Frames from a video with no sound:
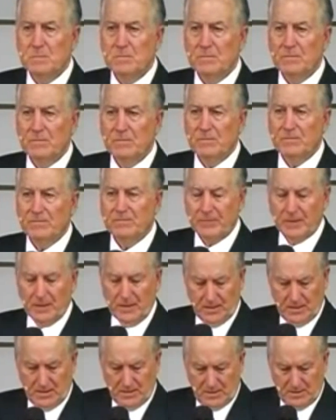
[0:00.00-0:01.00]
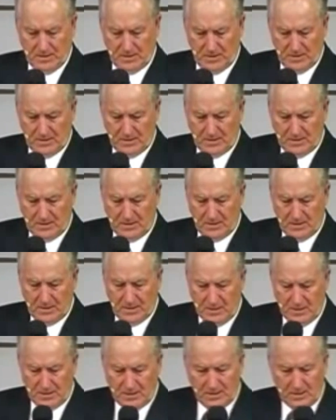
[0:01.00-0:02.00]

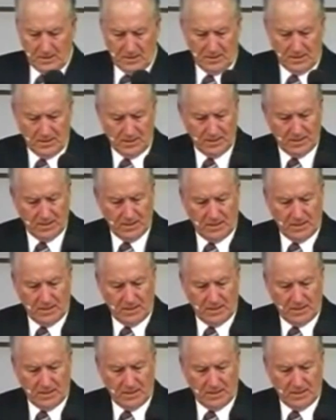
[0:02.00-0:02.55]
(no one is talking)